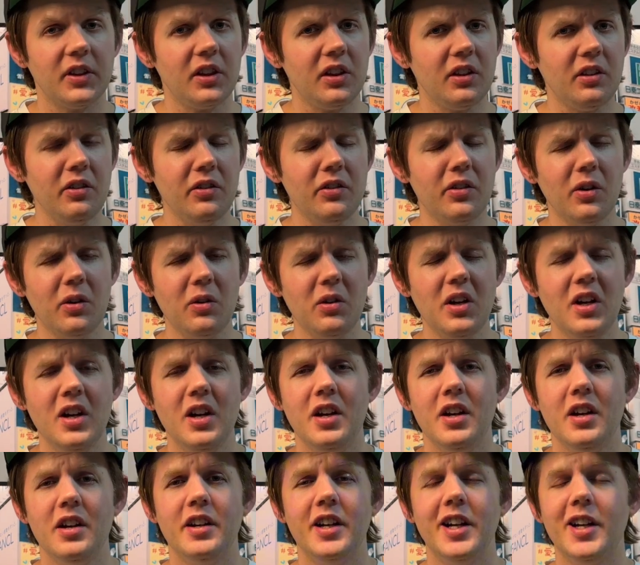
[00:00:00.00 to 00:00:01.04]
So
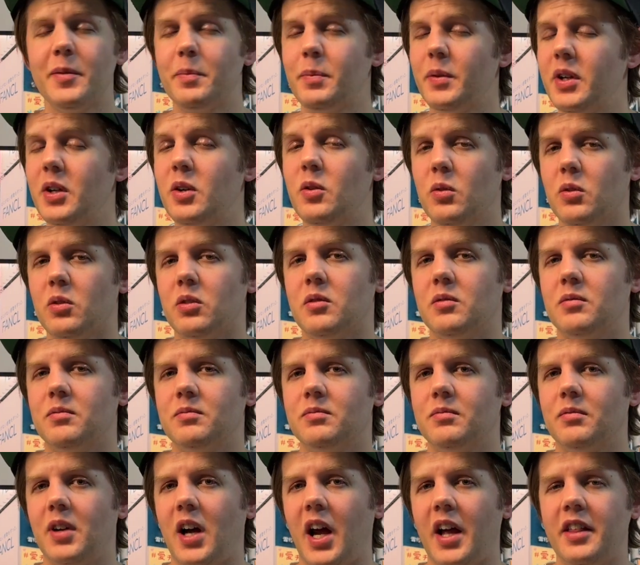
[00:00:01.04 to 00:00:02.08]
it's pretty cool.
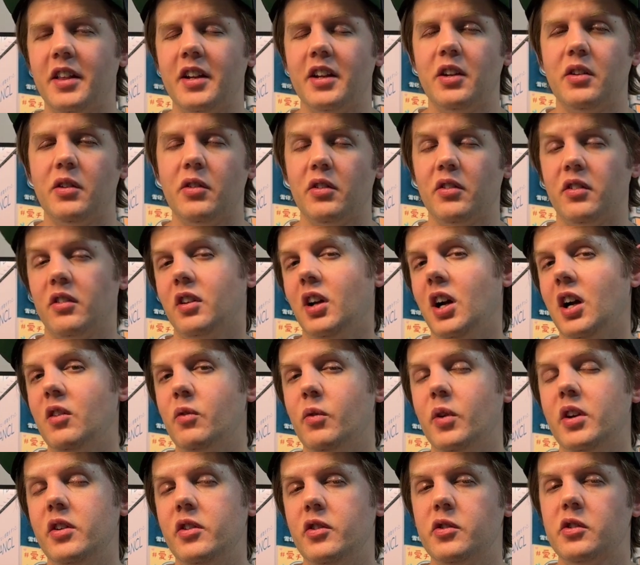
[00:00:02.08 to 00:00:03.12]
I think there's a lot of
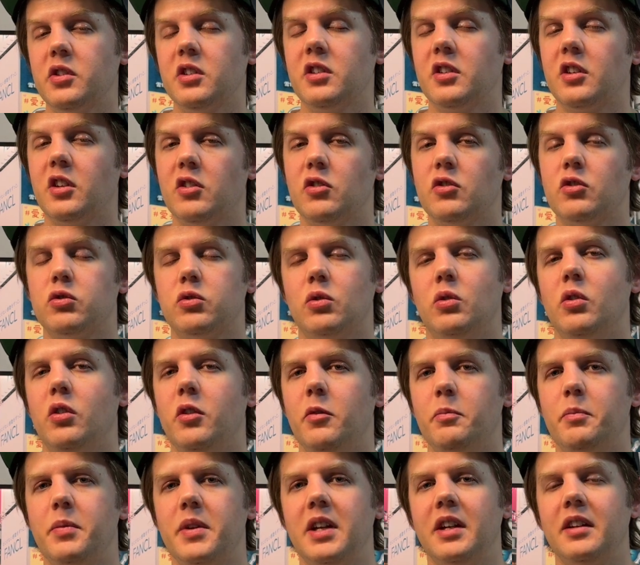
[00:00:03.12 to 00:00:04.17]
ways you can control the
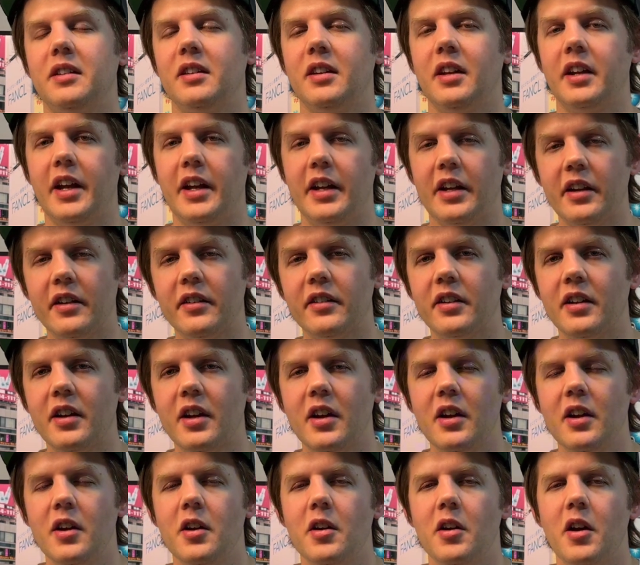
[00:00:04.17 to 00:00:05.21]
beat in it,
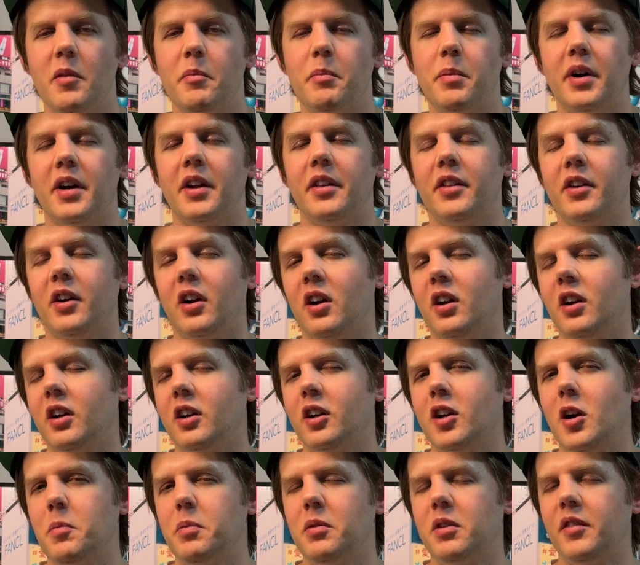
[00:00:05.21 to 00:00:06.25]
but there are a
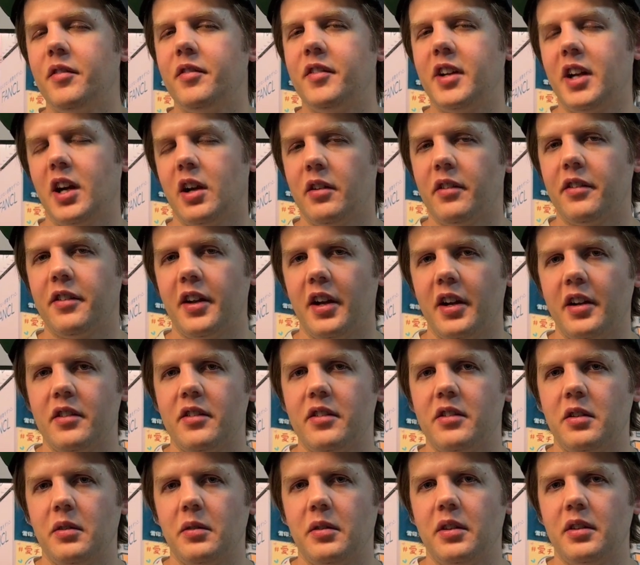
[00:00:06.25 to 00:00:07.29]
couple of downsides
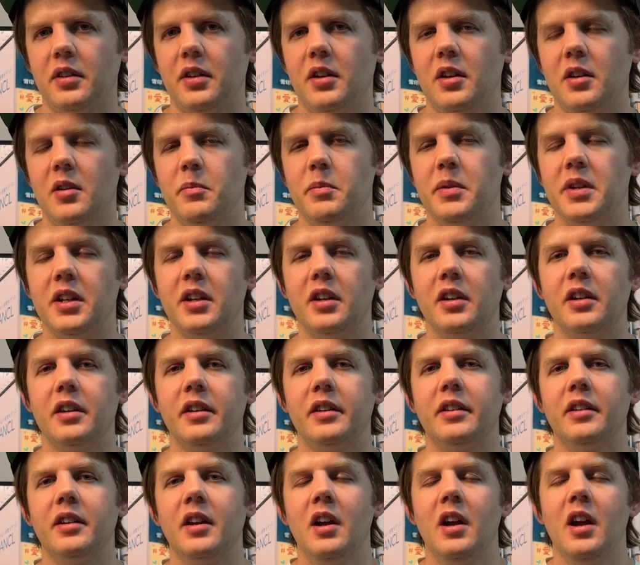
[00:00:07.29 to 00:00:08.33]
to it,
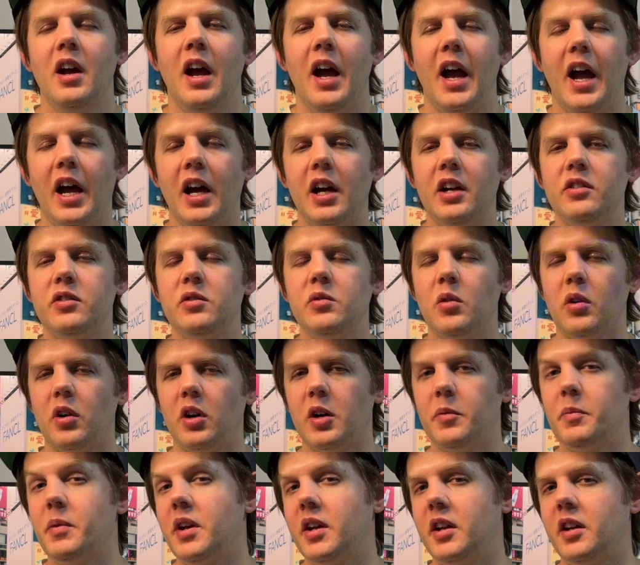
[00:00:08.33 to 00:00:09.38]
because as you are
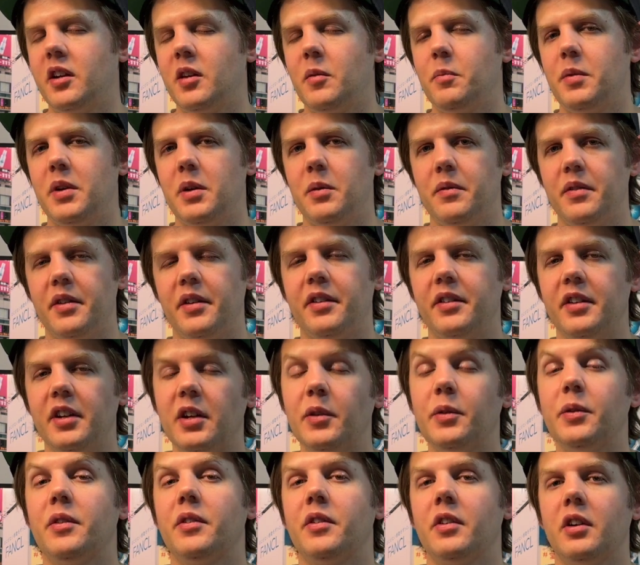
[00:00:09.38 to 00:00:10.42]
making a beat with a
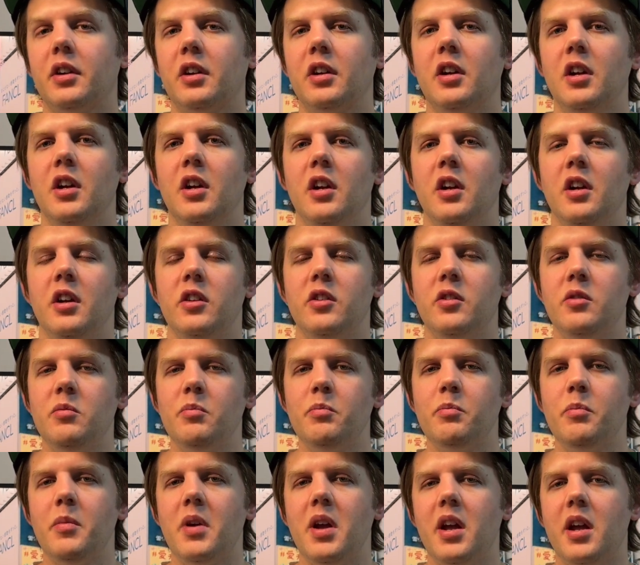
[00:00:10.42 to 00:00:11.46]
sequencer, you
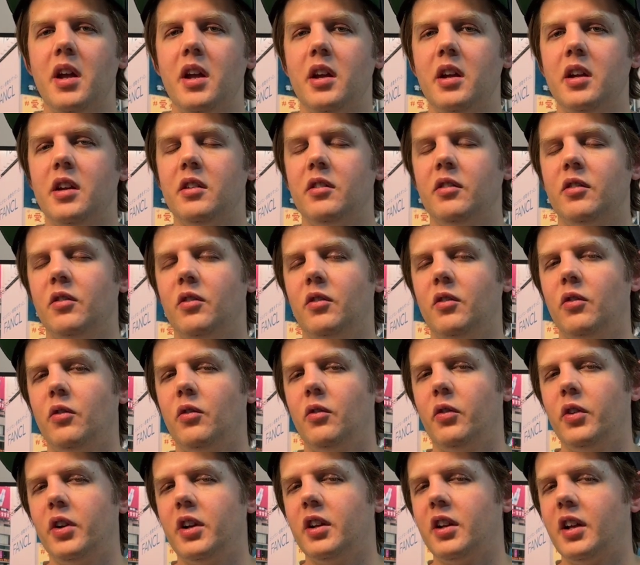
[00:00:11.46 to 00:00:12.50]
may
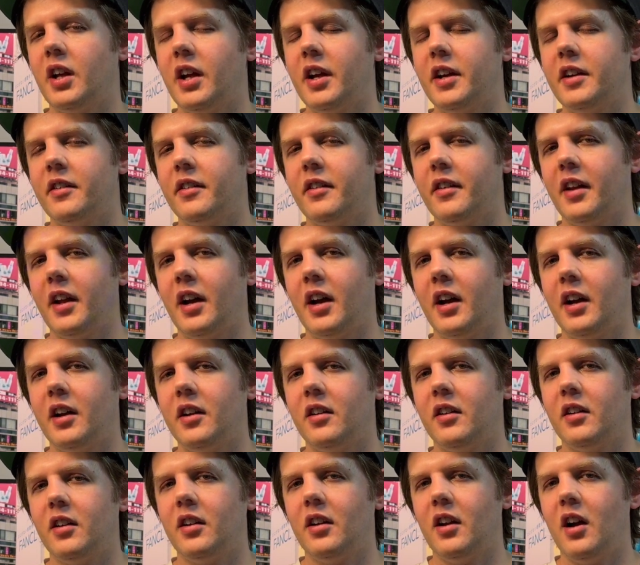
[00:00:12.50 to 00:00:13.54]
realize that
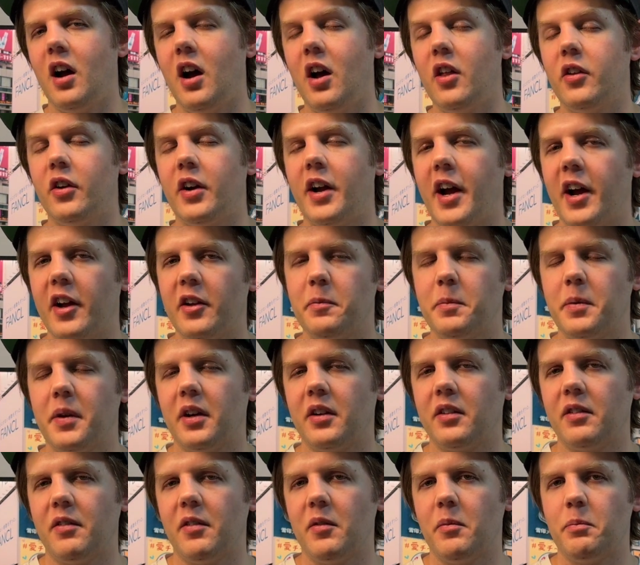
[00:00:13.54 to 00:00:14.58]
other aspects
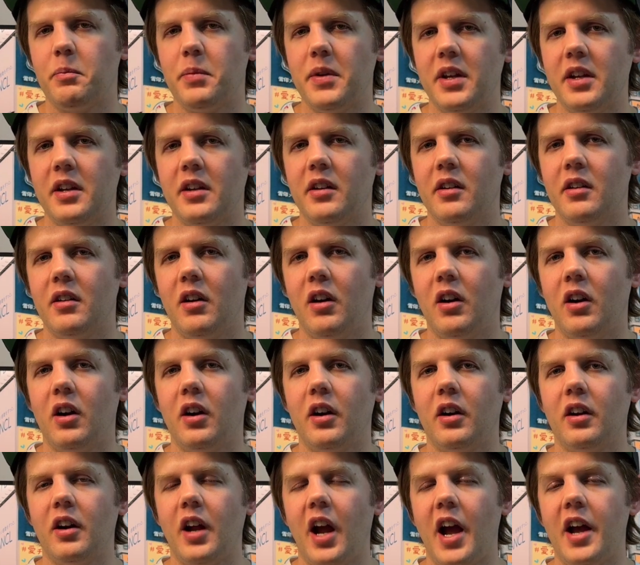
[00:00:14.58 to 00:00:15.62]
of the beat
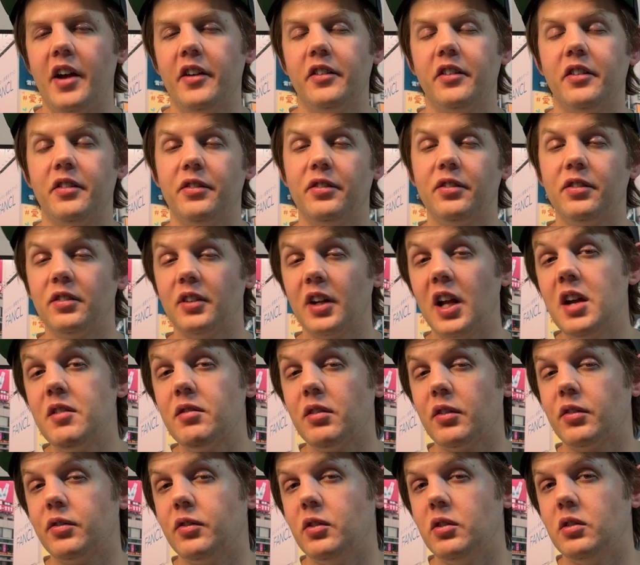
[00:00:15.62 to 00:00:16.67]
aren't as
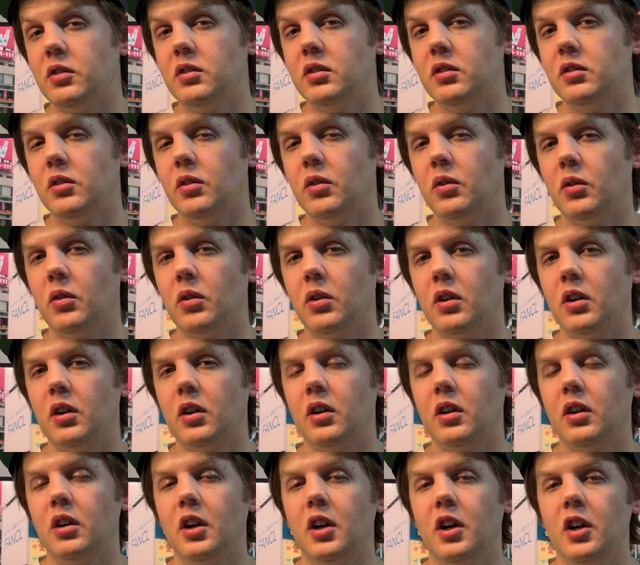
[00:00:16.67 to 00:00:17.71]
flavorful
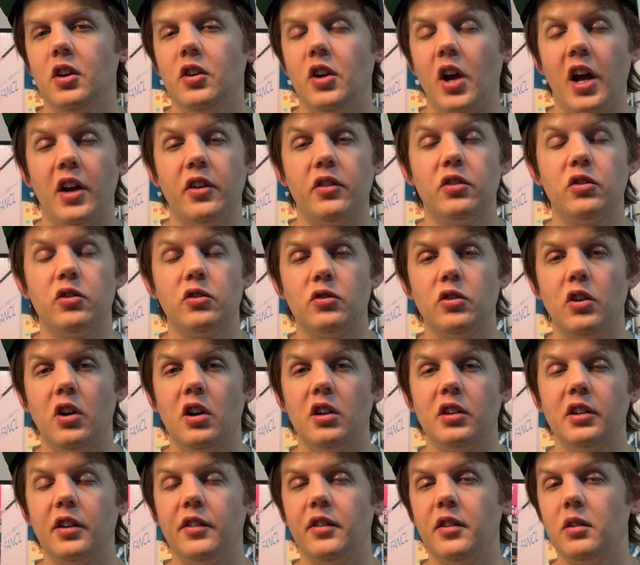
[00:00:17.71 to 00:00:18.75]
or as
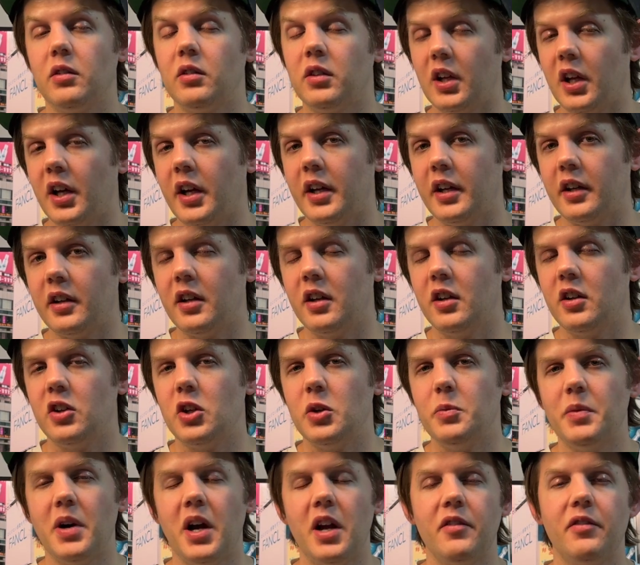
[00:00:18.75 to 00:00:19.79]
strong as you'd like. You
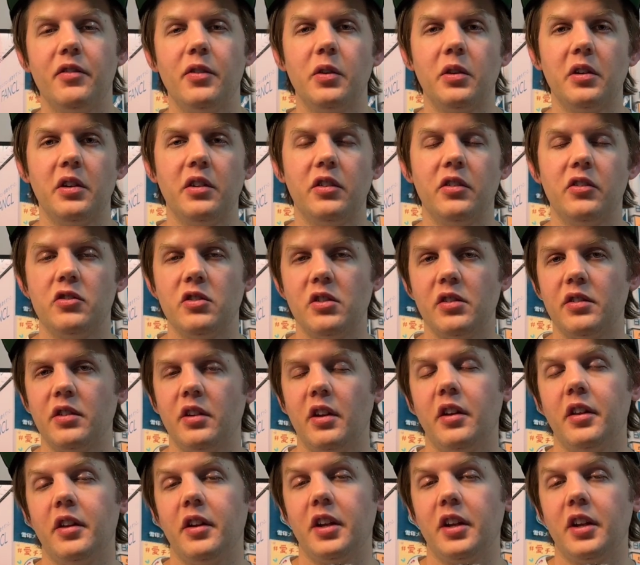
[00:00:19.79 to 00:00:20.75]
might focus just on the